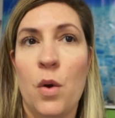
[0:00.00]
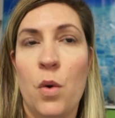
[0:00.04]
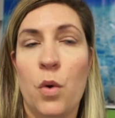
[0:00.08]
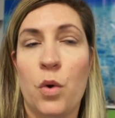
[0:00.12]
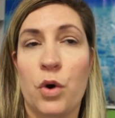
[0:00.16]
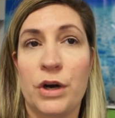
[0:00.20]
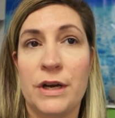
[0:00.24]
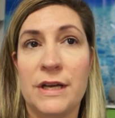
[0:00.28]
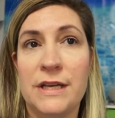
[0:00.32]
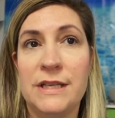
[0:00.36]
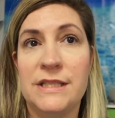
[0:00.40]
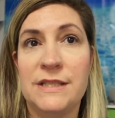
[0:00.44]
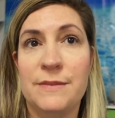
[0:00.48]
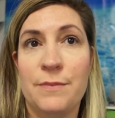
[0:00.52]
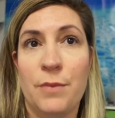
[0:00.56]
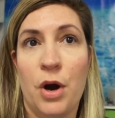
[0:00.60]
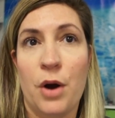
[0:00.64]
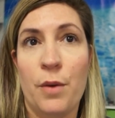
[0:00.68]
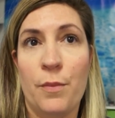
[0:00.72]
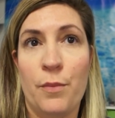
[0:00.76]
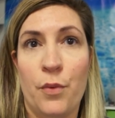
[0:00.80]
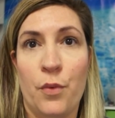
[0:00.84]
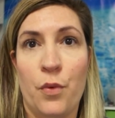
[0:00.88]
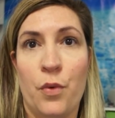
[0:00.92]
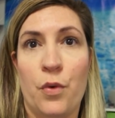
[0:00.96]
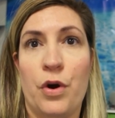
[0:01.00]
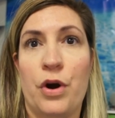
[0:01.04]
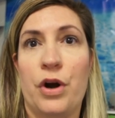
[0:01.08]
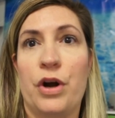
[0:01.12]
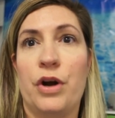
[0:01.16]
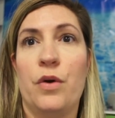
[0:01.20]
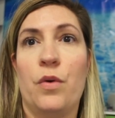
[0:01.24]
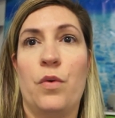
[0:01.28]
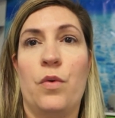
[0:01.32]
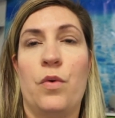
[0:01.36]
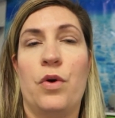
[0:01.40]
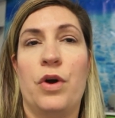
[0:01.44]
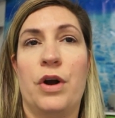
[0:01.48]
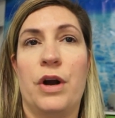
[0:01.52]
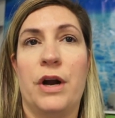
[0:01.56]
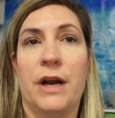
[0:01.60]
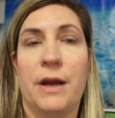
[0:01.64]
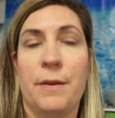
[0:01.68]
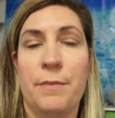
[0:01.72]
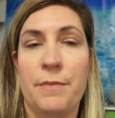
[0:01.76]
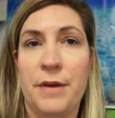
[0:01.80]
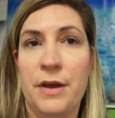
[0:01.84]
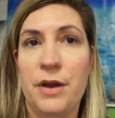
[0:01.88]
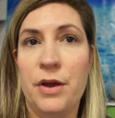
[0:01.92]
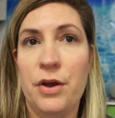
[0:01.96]
or a smart board or a
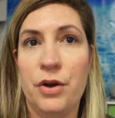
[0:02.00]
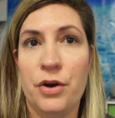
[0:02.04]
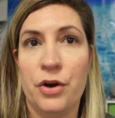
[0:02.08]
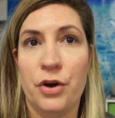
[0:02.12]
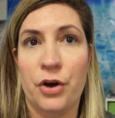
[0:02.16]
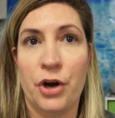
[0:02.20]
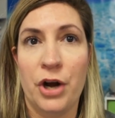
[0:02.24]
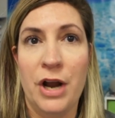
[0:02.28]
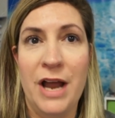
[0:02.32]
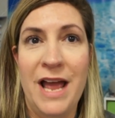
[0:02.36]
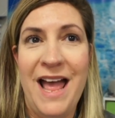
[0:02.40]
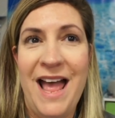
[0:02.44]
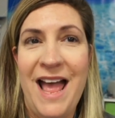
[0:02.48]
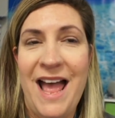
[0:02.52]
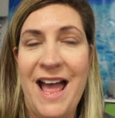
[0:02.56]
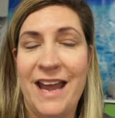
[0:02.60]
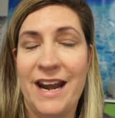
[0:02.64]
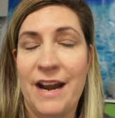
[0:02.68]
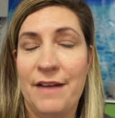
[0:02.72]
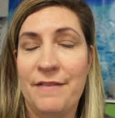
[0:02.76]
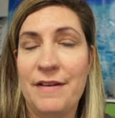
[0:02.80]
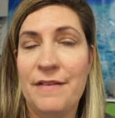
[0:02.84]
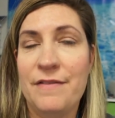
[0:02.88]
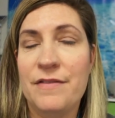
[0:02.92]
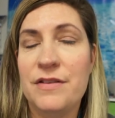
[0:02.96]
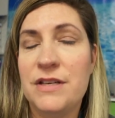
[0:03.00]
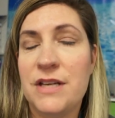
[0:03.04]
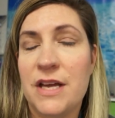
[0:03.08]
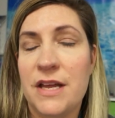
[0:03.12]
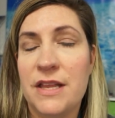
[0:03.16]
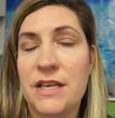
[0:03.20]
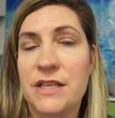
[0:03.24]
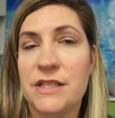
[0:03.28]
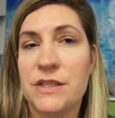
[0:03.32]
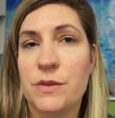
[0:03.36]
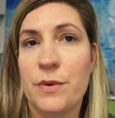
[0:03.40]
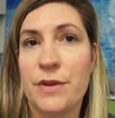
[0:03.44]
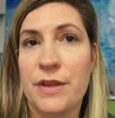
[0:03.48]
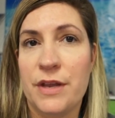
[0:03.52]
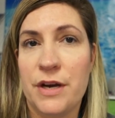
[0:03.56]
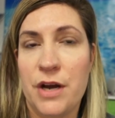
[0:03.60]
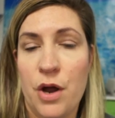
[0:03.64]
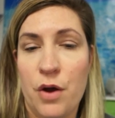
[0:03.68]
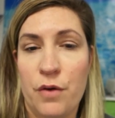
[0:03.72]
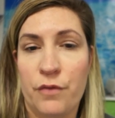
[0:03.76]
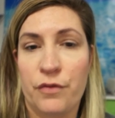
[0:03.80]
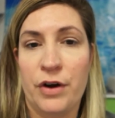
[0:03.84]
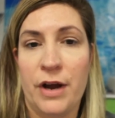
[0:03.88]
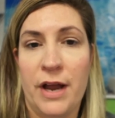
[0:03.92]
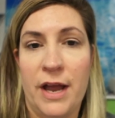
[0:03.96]
computer, and I've even done this with an
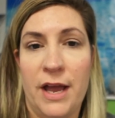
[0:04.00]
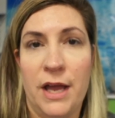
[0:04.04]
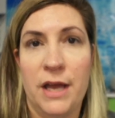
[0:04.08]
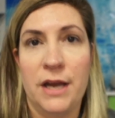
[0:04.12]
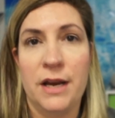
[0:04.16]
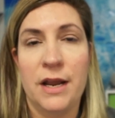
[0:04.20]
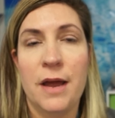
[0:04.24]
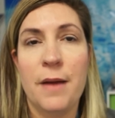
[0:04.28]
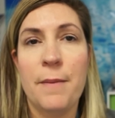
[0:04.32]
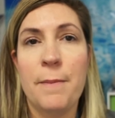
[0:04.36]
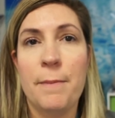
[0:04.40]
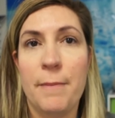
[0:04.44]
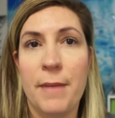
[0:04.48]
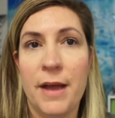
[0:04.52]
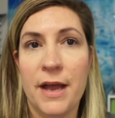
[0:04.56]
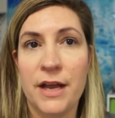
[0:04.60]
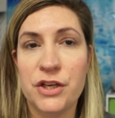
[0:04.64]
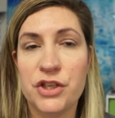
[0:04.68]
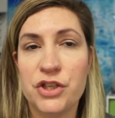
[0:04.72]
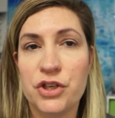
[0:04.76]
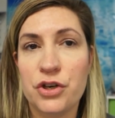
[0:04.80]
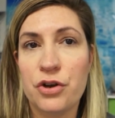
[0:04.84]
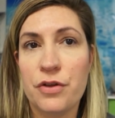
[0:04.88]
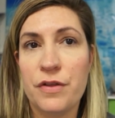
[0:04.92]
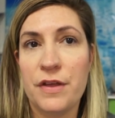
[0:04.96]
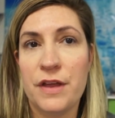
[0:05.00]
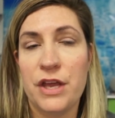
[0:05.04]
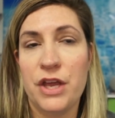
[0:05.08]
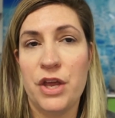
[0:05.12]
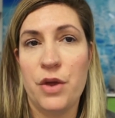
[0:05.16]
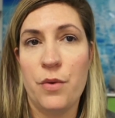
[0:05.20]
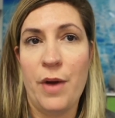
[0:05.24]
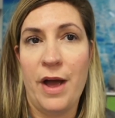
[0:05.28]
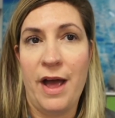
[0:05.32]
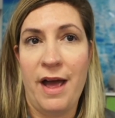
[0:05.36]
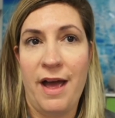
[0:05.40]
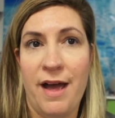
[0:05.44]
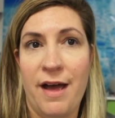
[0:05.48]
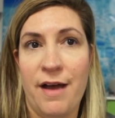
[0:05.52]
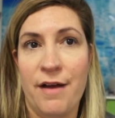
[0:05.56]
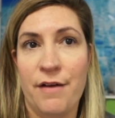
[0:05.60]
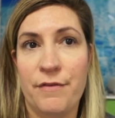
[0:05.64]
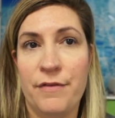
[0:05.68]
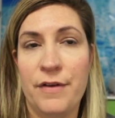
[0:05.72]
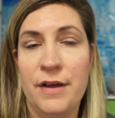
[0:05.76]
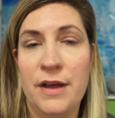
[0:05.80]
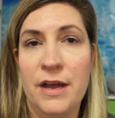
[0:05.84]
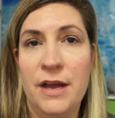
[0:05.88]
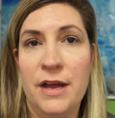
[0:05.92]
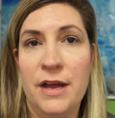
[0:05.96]
overhead, make sure that you
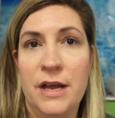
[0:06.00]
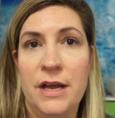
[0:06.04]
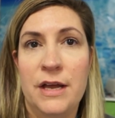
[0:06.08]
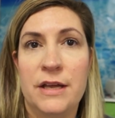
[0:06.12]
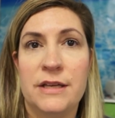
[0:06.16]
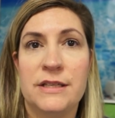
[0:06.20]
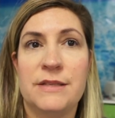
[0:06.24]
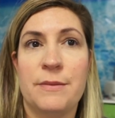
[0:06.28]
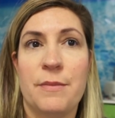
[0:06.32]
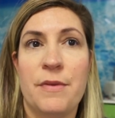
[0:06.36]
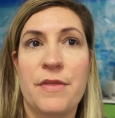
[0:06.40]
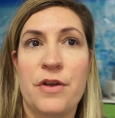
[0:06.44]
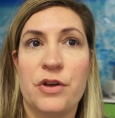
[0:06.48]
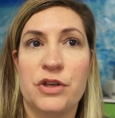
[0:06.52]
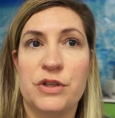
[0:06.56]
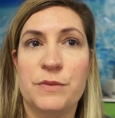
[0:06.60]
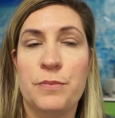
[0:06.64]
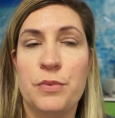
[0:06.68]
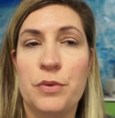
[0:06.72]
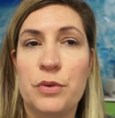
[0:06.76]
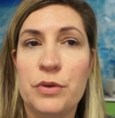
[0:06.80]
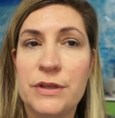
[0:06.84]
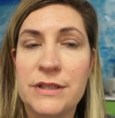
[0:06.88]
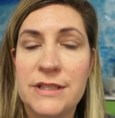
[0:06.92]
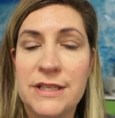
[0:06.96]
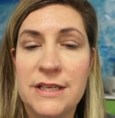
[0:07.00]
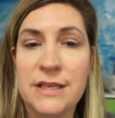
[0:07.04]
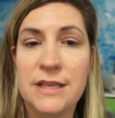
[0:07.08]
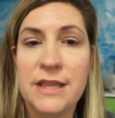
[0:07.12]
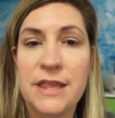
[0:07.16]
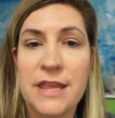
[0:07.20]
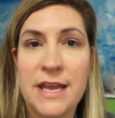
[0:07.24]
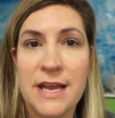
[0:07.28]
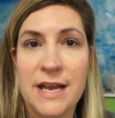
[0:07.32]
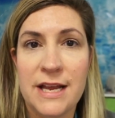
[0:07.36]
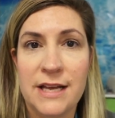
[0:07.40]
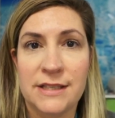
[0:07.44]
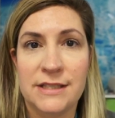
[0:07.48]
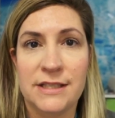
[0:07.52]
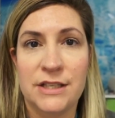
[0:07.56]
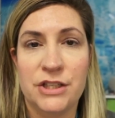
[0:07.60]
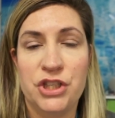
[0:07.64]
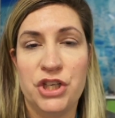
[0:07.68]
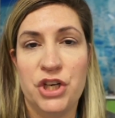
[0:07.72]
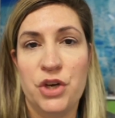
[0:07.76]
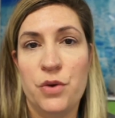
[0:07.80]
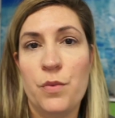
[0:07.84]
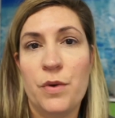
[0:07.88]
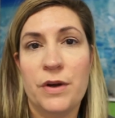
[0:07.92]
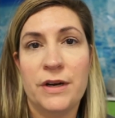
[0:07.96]
have some of those bulleted things
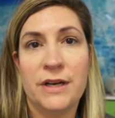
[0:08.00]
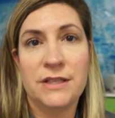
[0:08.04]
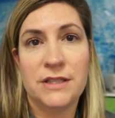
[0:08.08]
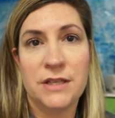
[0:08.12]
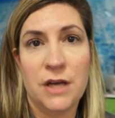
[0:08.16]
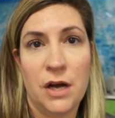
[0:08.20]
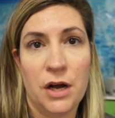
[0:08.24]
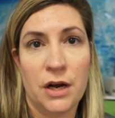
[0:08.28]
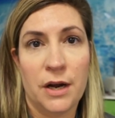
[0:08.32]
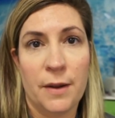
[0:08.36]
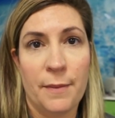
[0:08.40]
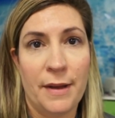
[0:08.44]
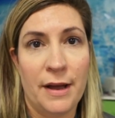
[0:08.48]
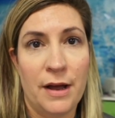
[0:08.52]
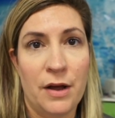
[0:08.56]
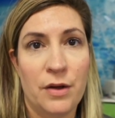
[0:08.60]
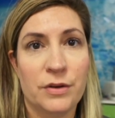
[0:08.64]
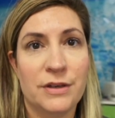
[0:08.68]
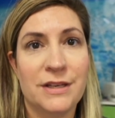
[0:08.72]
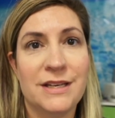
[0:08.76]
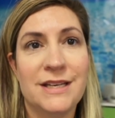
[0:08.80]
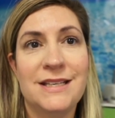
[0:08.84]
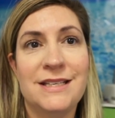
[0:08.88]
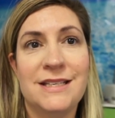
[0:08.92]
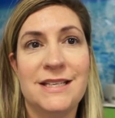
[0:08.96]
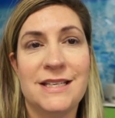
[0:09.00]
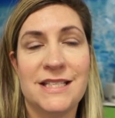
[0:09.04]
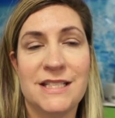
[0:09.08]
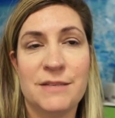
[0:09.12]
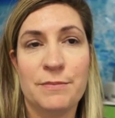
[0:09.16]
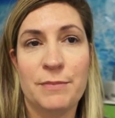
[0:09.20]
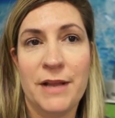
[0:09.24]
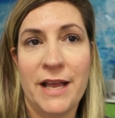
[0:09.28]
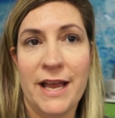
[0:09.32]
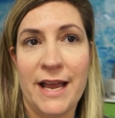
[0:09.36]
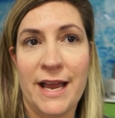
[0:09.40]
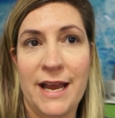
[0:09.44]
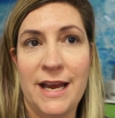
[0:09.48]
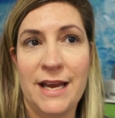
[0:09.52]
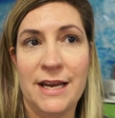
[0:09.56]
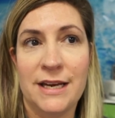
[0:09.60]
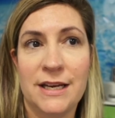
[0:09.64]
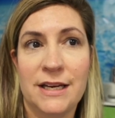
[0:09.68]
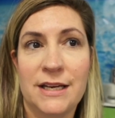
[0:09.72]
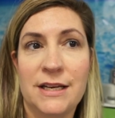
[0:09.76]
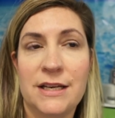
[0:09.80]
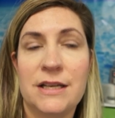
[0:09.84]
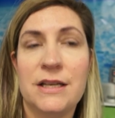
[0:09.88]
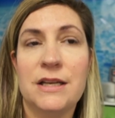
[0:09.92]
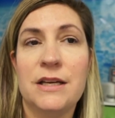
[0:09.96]
that you want to talk about
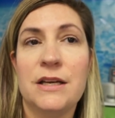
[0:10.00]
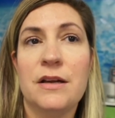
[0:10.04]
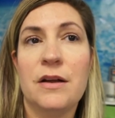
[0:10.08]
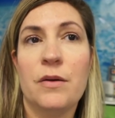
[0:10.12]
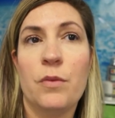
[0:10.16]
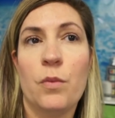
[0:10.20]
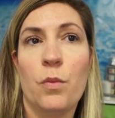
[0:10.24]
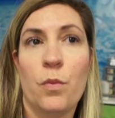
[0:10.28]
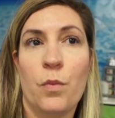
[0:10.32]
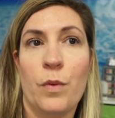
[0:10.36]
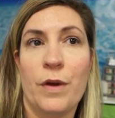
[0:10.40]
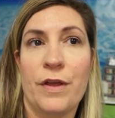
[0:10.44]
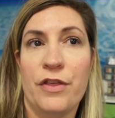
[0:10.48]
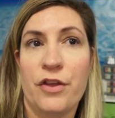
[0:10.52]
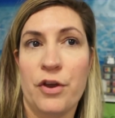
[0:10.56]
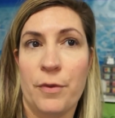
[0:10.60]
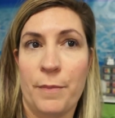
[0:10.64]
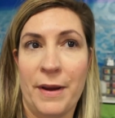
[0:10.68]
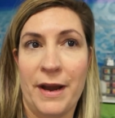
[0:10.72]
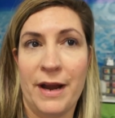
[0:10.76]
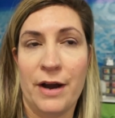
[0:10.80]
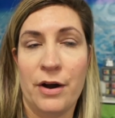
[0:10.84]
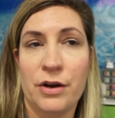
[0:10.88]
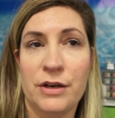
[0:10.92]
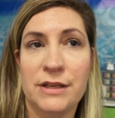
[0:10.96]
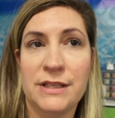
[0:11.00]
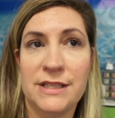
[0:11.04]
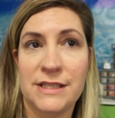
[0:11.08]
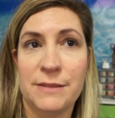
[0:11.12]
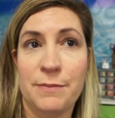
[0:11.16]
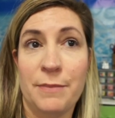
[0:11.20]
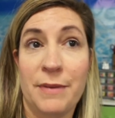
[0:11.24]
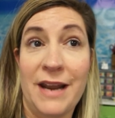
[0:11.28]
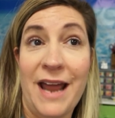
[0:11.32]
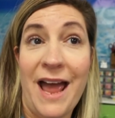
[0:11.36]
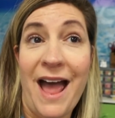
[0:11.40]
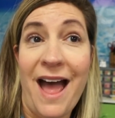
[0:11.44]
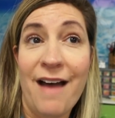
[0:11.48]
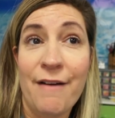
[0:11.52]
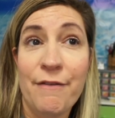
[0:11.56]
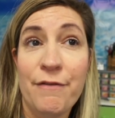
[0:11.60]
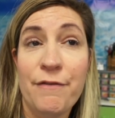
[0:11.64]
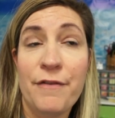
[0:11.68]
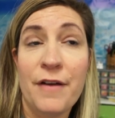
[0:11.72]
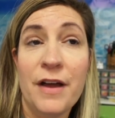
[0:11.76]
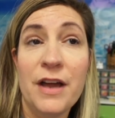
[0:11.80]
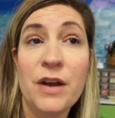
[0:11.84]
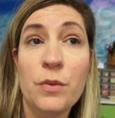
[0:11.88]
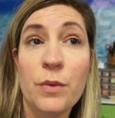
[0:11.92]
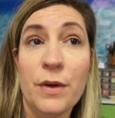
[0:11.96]
displayed with your parents. But have
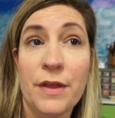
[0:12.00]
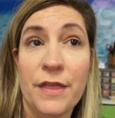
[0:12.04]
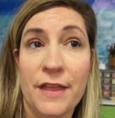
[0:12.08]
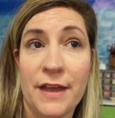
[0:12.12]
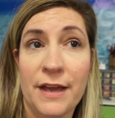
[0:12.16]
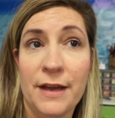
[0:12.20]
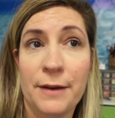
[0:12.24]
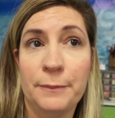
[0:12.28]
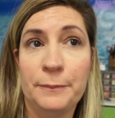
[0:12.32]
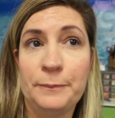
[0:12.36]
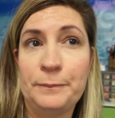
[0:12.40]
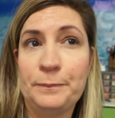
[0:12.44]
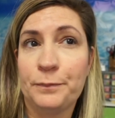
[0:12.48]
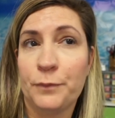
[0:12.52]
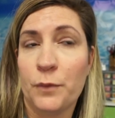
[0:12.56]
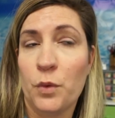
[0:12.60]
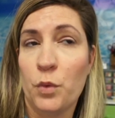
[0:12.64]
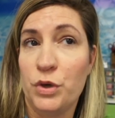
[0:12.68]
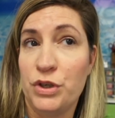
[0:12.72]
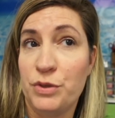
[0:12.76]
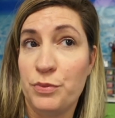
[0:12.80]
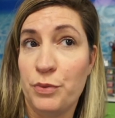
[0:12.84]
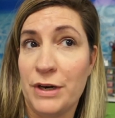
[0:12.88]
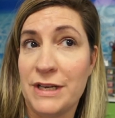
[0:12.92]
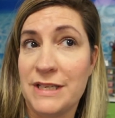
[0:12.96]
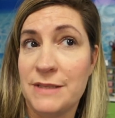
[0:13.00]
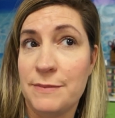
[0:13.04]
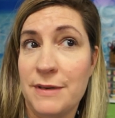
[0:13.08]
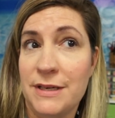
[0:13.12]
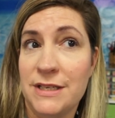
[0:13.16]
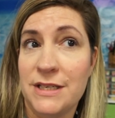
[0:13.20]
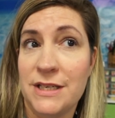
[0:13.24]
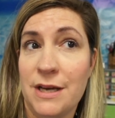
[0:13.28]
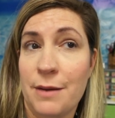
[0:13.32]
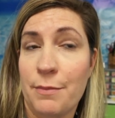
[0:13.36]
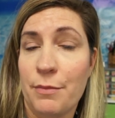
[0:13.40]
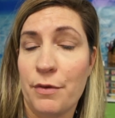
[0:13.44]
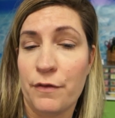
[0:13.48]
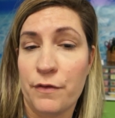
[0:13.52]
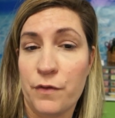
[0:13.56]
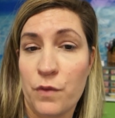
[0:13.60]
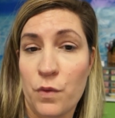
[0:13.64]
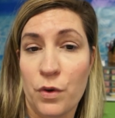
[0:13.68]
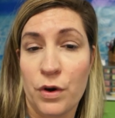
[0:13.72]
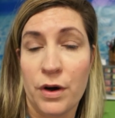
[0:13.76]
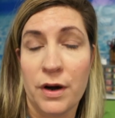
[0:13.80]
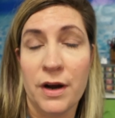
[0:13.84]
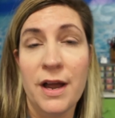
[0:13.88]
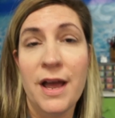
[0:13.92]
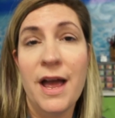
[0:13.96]
fun with it, which brings me to number
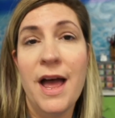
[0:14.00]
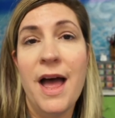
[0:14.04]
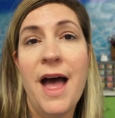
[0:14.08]
4.